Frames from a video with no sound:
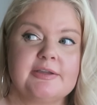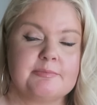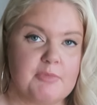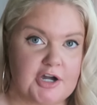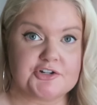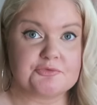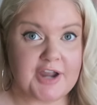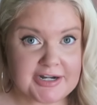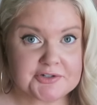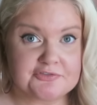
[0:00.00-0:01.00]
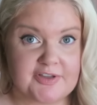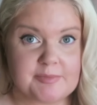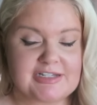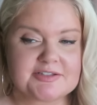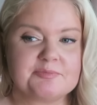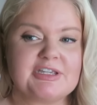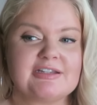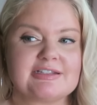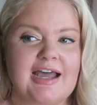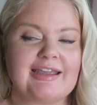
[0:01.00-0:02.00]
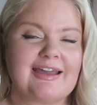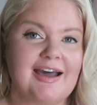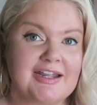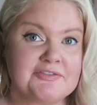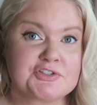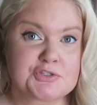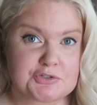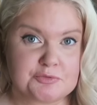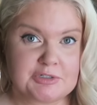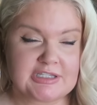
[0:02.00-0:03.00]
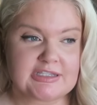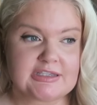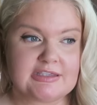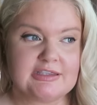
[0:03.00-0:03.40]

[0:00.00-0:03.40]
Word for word: modern radical feminism because I kind of assumed that